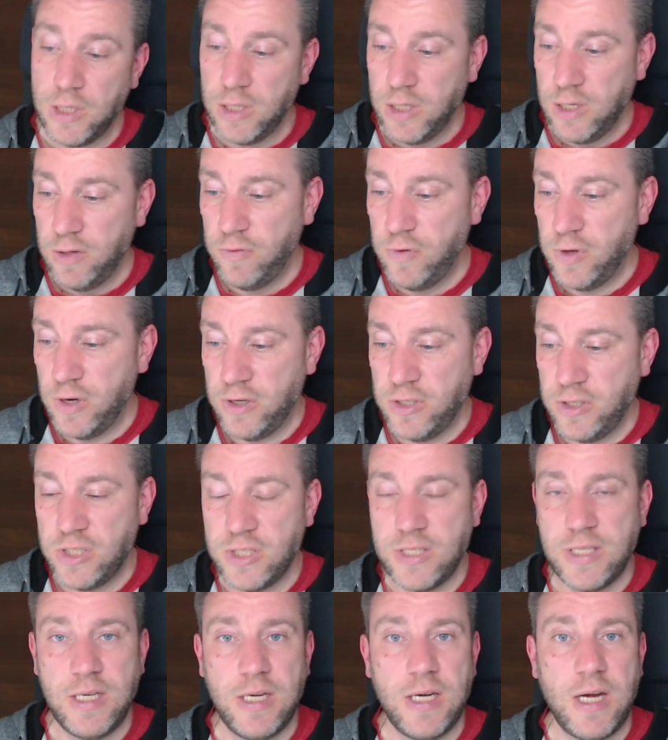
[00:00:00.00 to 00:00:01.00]
if you're
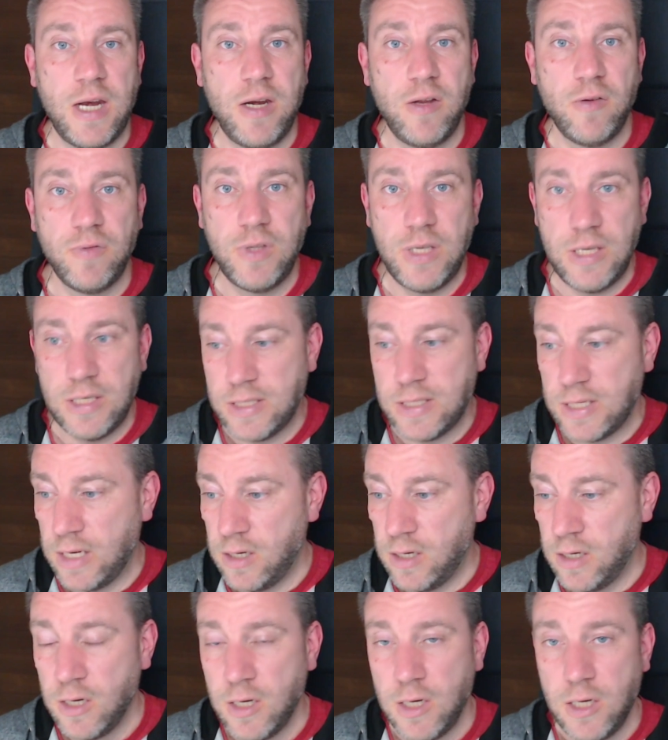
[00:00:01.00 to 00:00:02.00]
interested in any of these,
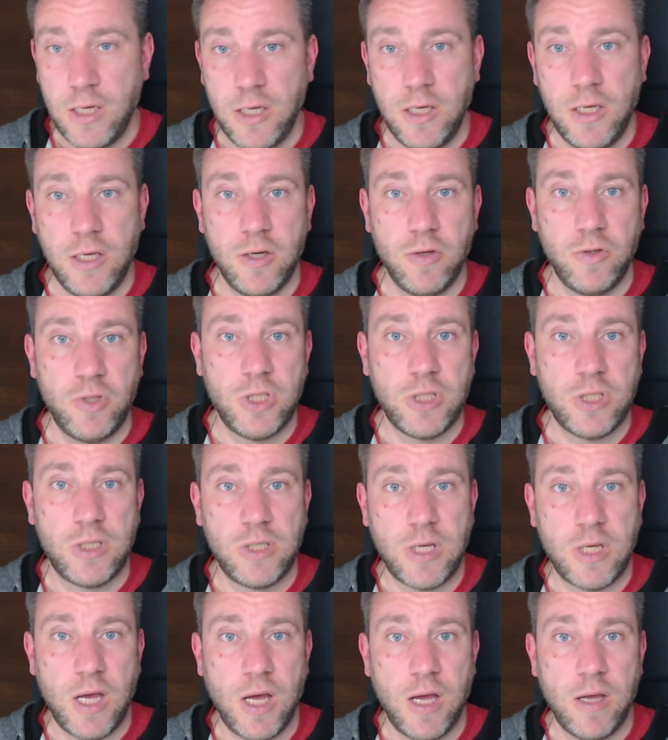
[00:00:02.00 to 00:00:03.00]
then, you know,
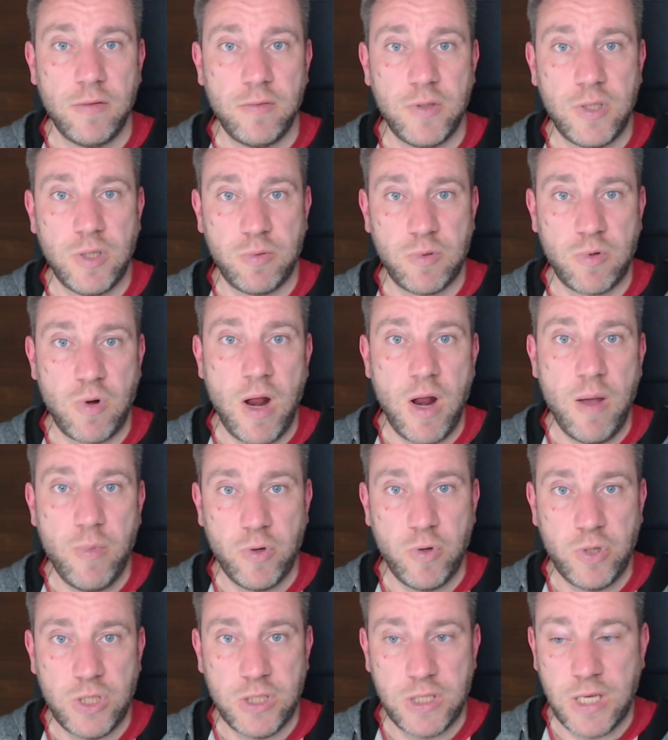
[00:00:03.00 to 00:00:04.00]
just subscribe
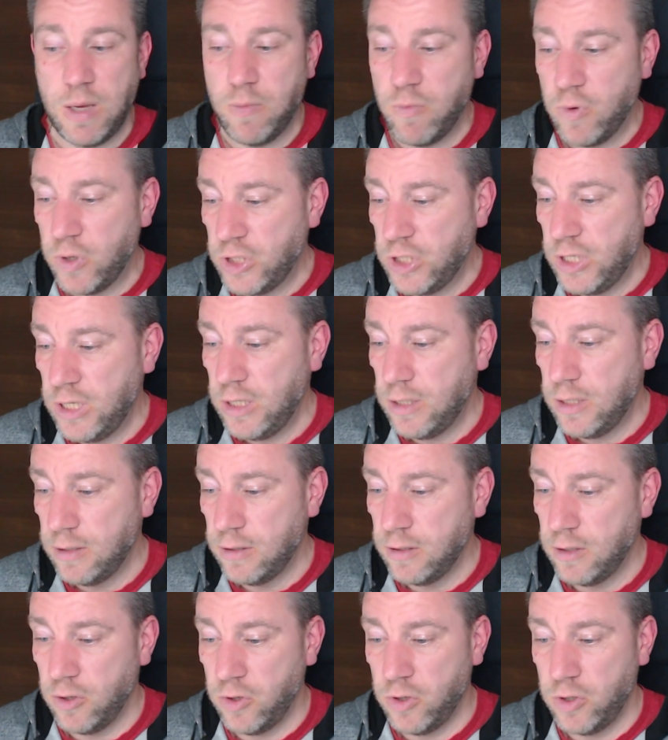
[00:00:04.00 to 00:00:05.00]
or just keep watching,
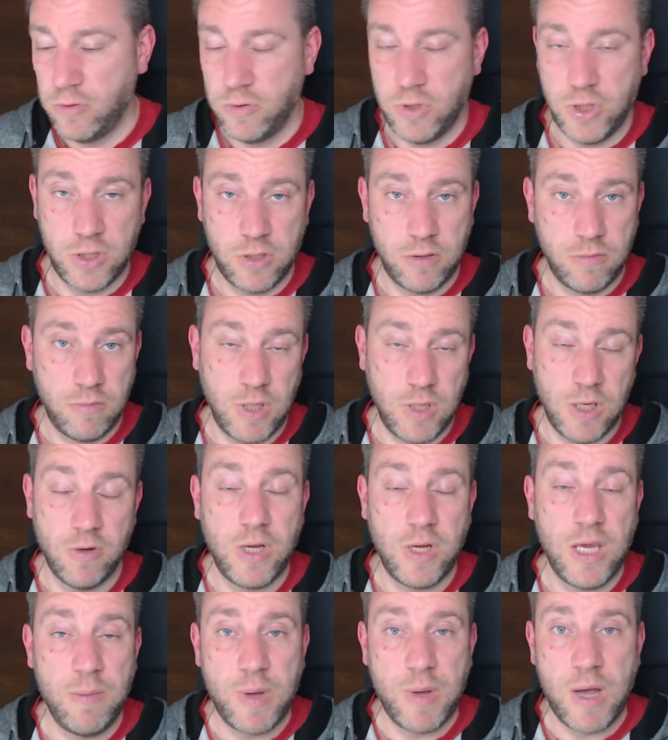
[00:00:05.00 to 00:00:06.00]
or just, you know,
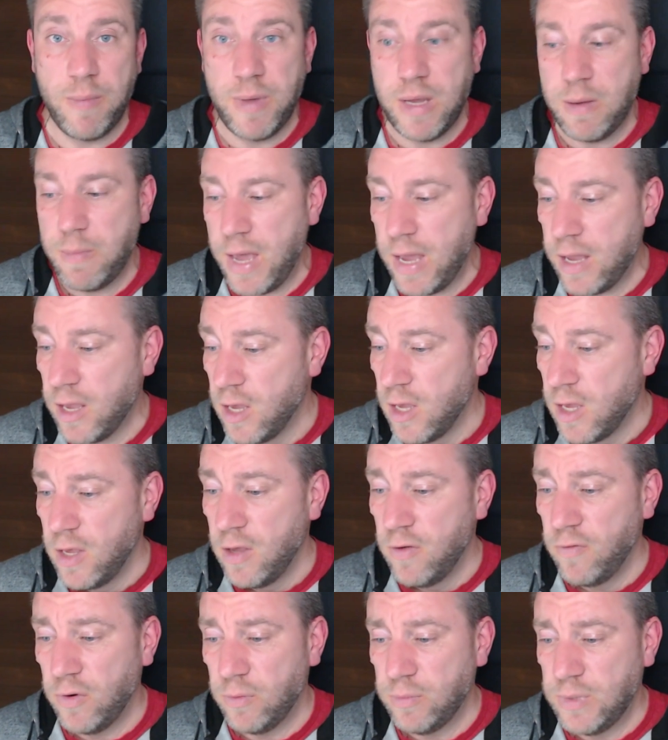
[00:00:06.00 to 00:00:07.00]
keep coming back
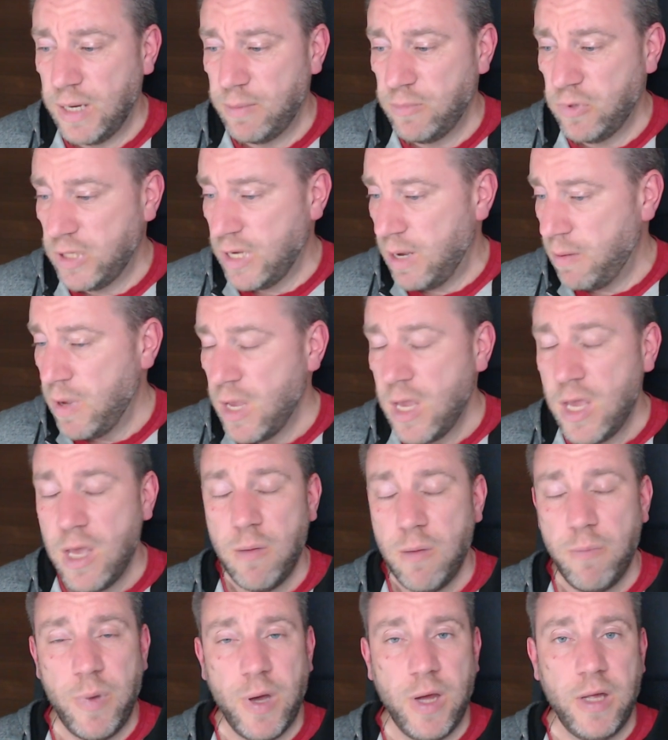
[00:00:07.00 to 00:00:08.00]
from time to time.
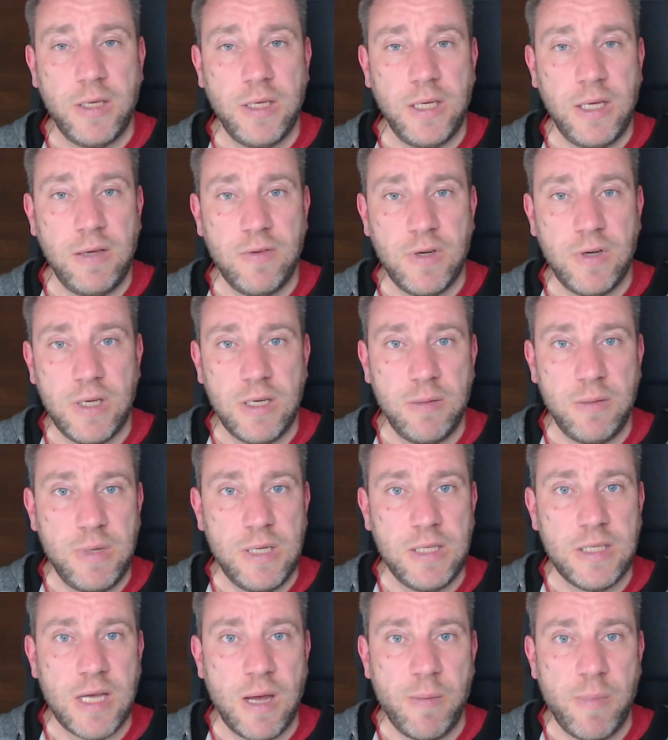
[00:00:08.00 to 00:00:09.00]
But even in the
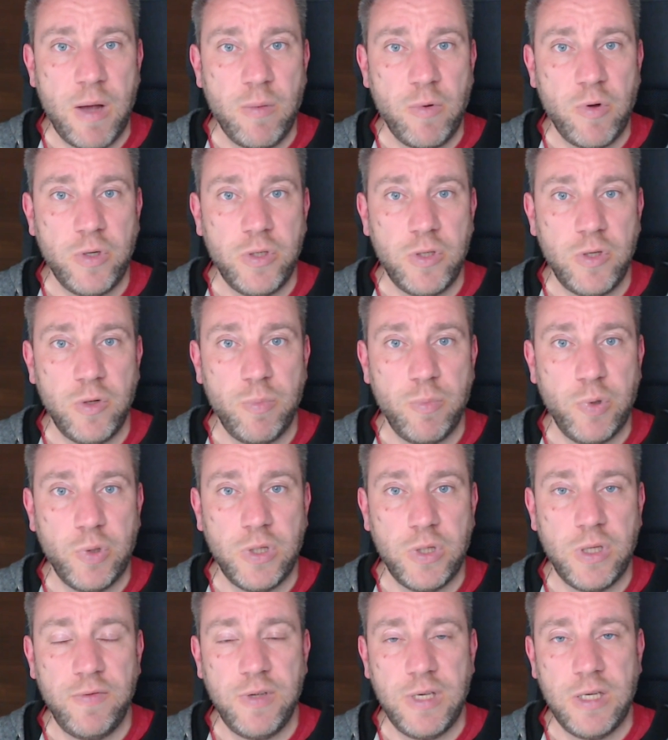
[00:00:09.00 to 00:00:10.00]
meantime, I'm going to
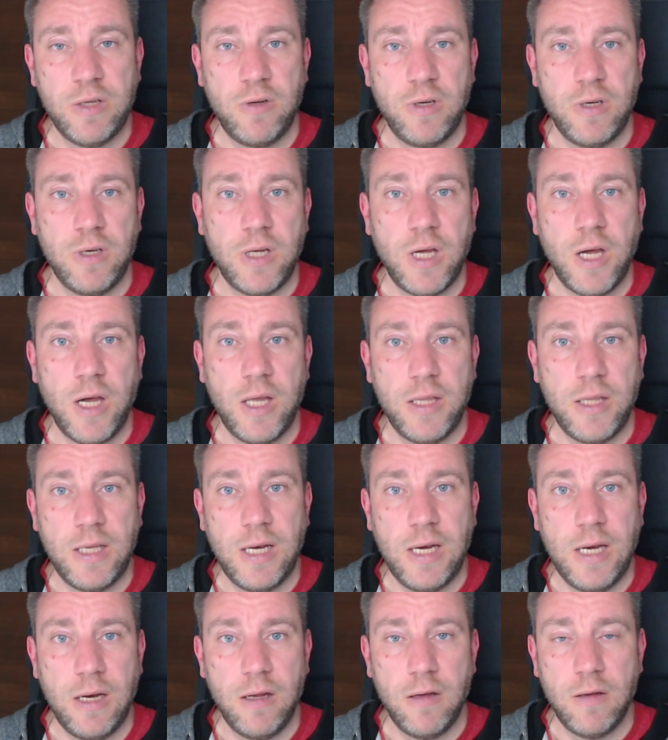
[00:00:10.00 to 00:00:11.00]
put the video,
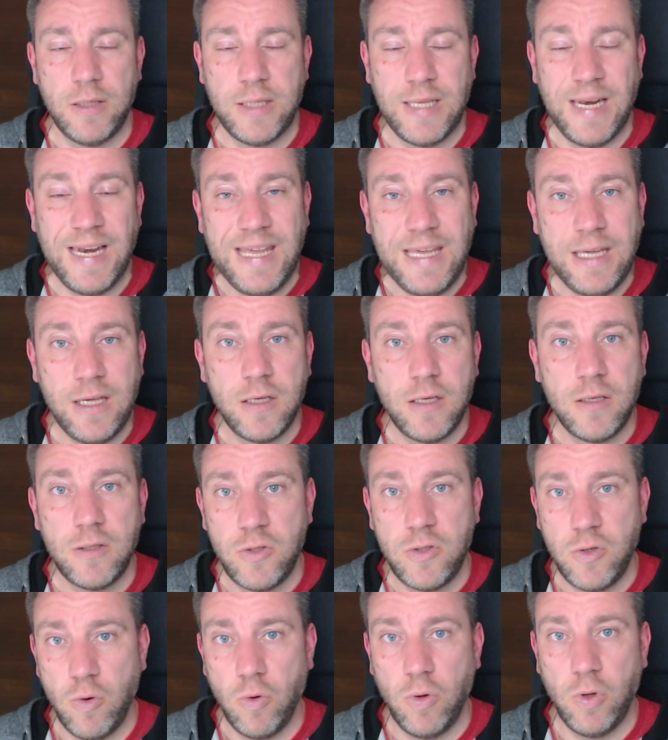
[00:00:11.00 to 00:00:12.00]
the link
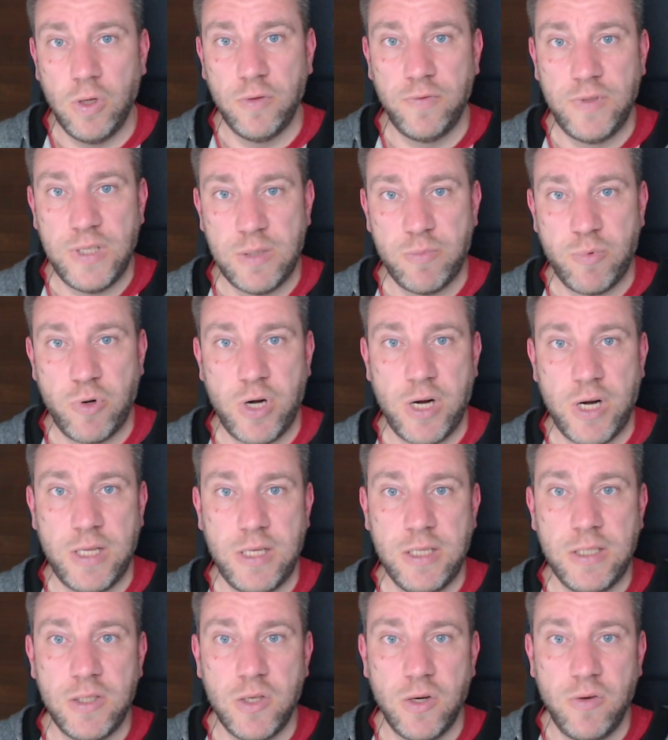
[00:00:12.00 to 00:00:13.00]
to all of these products
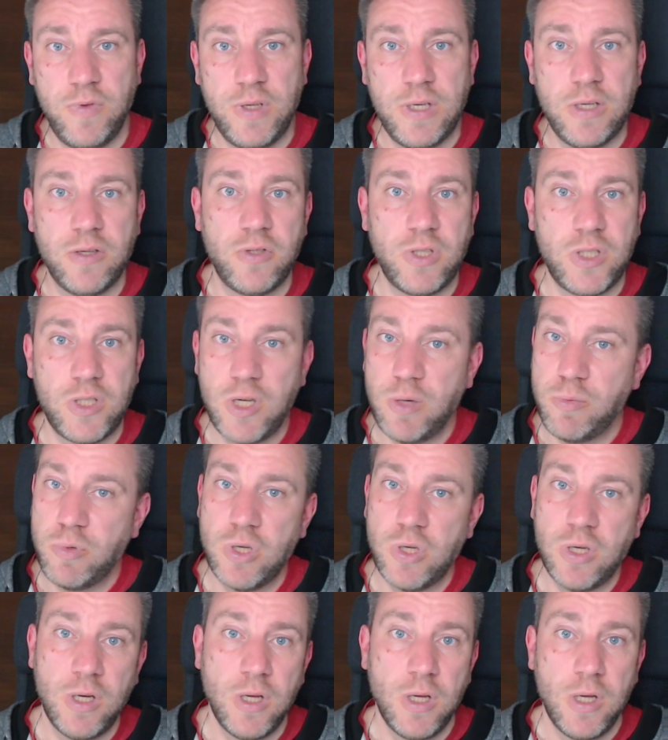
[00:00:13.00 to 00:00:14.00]
into the video
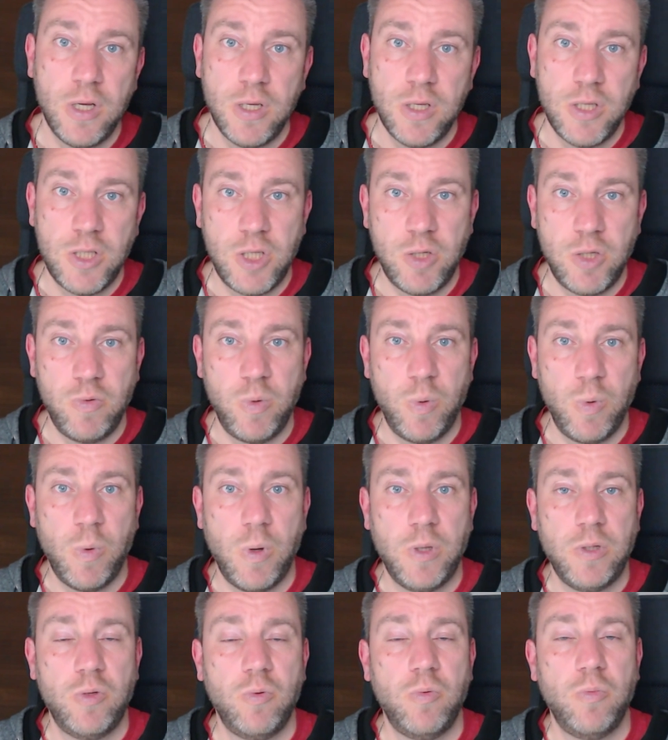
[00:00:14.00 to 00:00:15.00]
description. So if you
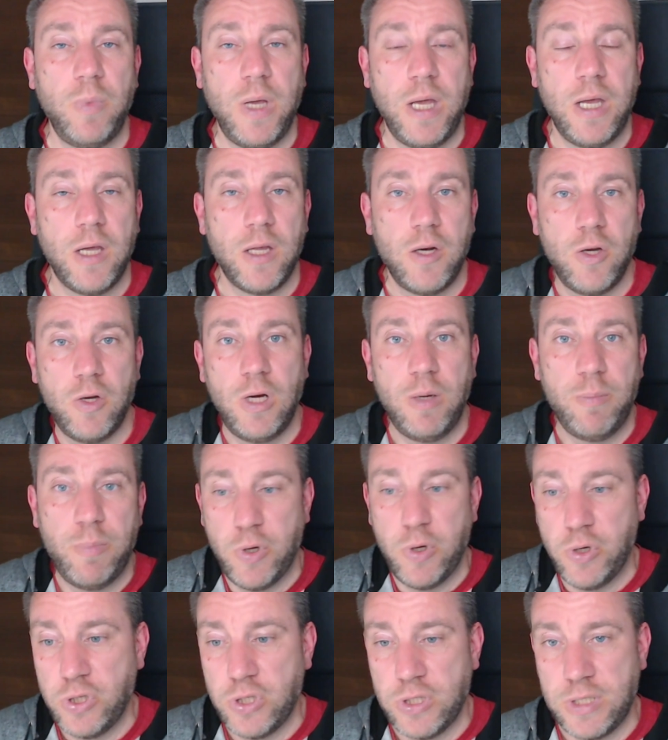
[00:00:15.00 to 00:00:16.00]
want to make an early
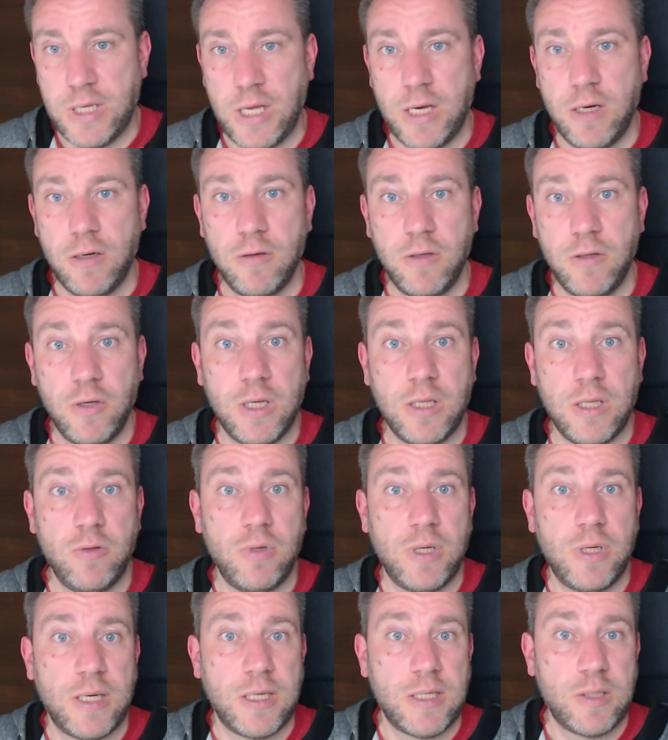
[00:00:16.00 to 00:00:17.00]
purchase, then you can do
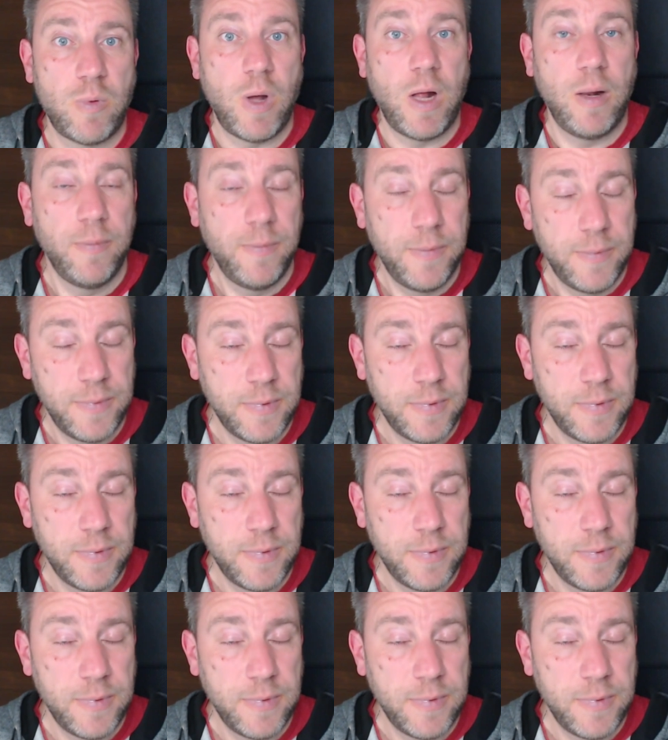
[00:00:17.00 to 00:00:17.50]
that as well.